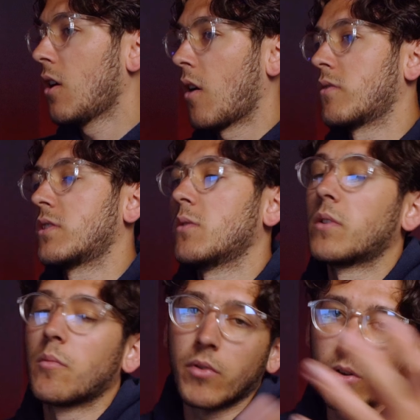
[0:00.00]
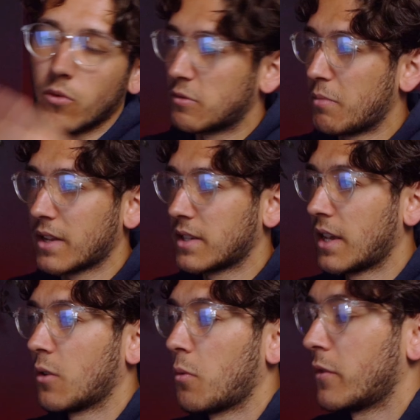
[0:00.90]
Obviously we can bring all this back
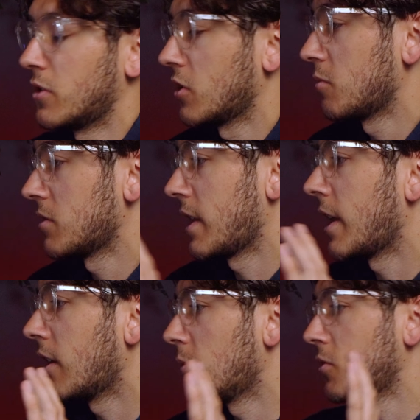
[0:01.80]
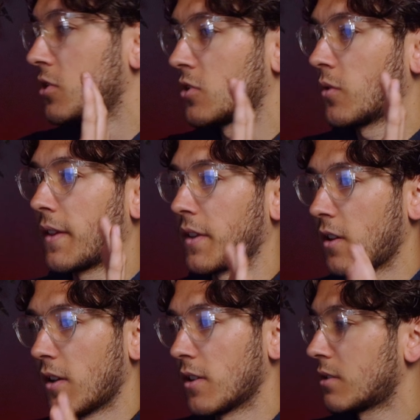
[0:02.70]
together with adjustments later. We're just sorting out the
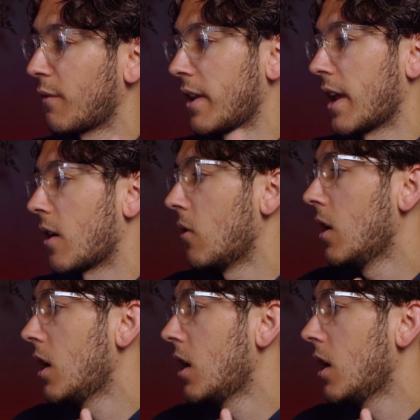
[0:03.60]
colors for now.